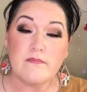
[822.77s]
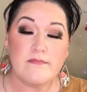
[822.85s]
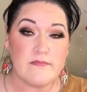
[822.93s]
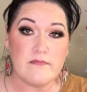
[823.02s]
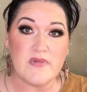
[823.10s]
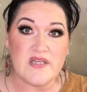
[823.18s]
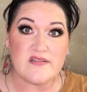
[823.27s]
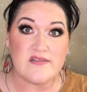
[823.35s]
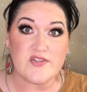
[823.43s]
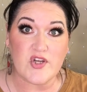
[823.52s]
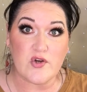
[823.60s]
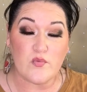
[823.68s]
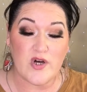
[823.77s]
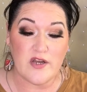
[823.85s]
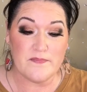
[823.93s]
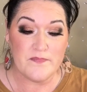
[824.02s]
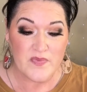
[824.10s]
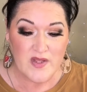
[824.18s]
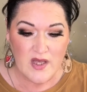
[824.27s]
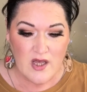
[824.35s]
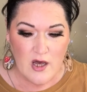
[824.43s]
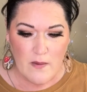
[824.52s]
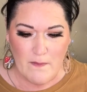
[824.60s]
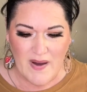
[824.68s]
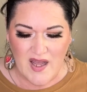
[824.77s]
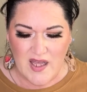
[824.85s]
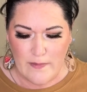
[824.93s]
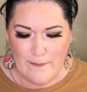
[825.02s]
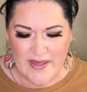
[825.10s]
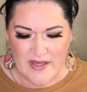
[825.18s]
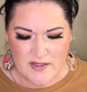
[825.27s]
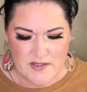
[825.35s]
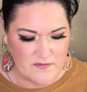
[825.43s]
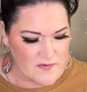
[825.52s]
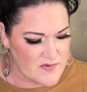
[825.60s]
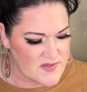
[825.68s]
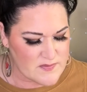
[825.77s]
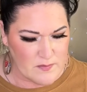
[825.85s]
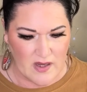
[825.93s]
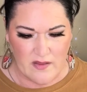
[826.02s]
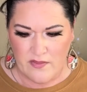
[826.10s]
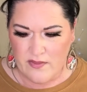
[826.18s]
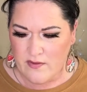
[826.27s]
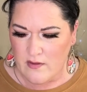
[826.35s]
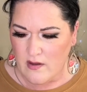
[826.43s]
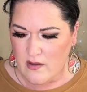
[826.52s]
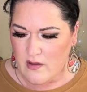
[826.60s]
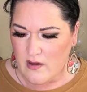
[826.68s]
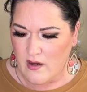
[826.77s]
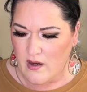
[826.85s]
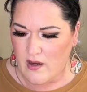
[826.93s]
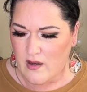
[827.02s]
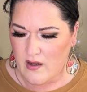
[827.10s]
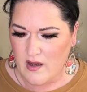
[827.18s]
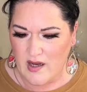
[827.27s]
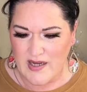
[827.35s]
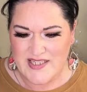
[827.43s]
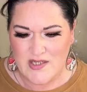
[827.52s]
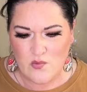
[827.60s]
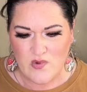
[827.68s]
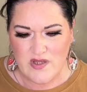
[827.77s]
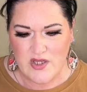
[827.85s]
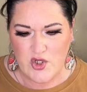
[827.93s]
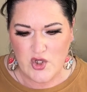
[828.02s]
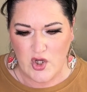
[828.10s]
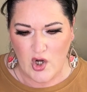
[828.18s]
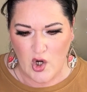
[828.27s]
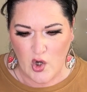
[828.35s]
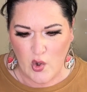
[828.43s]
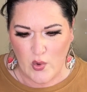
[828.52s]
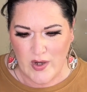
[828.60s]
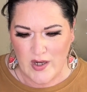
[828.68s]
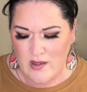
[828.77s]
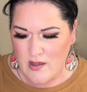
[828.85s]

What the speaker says: means it's a good one. My pit for this month, I didn't really know